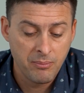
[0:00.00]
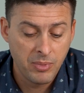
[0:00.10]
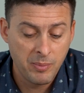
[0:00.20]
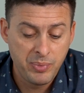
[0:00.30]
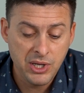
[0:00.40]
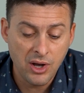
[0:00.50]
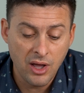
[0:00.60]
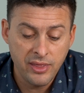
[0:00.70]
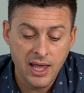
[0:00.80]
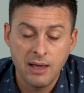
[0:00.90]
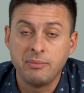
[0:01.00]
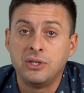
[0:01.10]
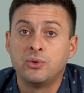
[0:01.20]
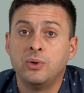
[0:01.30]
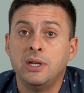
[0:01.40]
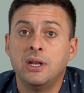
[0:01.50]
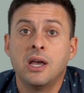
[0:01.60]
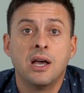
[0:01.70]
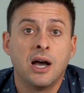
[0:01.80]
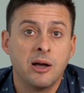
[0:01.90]
But beyond that, between
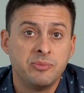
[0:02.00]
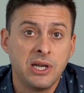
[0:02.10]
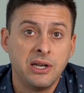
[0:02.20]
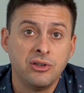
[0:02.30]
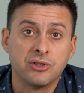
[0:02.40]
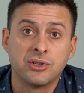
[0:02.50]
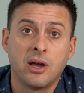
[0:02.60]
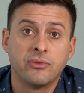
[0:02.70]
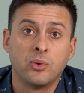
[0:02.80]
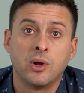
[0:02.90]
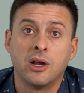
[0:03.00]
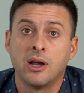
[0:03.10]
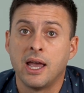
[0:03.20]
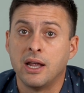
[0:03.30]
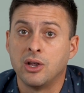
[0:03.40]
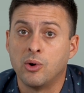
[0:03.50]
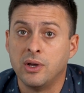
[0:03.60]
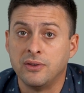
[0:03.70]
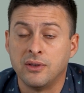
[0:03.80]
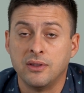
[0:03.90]
updating your software and
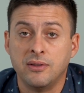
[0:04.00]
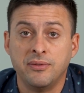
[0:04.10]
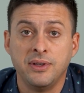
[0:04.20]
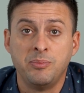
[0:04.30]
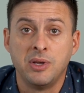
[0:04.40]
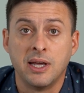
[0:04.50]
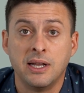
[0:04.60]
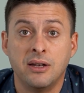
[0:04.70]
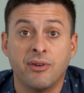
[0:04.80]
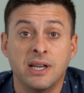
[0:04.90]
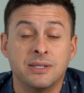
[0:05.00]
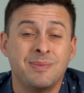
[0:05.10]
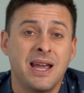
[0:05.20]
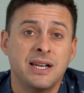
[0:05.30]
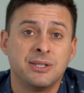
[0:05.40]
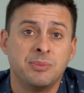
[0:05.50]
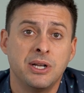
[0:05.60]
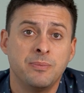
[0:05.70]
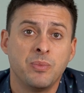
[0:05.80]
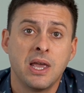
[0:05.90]
going to the VPN and device
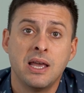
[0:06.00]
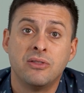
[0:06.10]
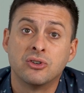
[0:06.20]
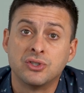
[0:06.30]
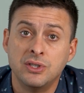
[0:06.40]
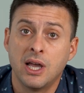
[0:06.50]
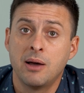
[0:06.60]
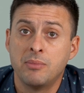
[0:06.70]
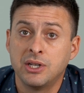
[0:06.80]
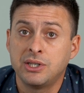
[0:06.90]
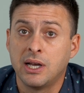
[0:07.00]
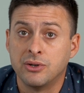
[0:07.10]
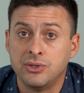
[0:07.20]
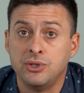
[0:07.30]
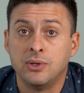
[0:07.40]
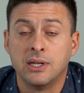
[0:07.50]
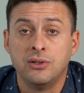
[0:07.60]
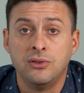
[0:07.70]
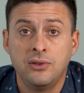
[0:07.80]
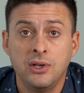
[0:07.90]
management, there's not much else you
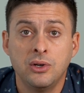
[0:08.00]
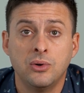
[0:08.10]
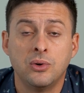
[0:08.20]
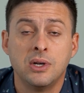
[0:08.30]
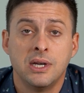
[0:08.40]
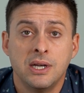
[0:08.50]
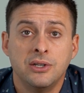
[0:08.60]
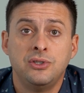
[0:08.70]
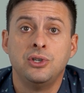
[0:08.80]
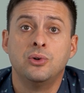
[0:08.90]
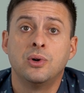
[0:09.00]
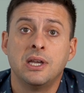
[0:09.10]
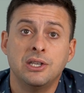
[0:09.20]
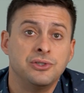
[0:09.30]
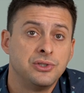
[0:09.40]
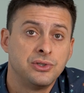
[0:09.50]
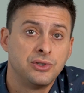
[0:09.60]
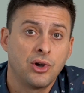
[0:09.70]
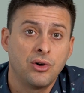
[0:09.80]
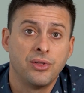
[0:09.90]
can do to
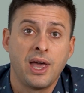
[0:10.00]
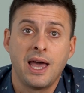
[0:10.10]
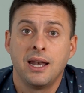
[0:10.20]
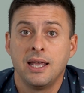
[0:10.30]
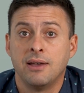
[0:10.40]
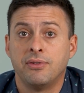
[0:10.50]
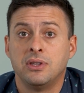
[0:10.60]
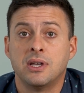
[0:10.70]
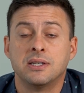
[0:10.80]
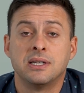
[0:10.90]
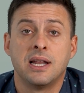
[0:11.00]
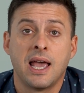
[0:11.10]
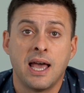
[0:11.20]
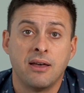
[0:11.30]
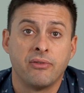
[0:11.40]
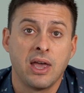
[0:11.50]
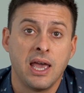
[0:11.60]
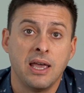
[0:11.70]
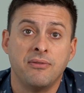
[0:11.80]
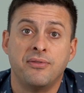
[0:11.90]
install that if it doesn't have
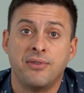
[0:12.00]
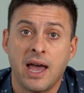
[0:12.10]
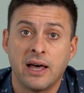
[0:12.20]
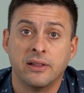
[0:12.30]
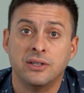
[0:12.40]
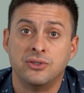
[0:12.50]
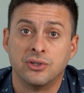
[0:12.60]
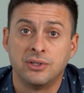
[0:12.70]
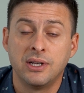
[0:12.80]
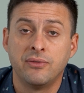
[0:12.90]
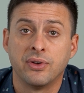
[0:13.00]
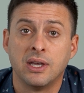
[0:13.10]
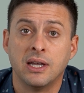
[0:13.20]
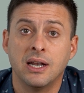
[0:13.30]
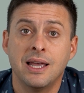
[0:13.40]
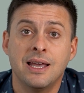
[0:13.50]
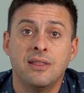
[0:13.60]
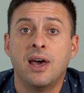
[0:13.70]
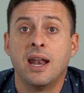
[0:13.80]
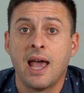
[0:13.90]
a valid certificate
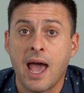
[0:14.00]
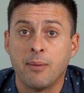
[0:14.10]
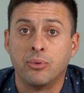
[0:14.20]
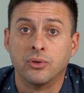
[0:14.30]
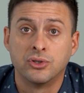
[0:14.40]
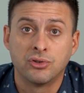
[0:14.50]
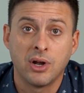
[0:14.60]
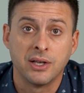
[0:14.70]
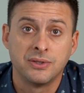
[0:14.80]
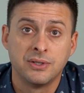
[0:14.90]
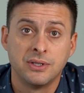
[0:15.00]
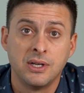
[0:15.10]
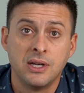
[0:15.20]
that Apple trusts.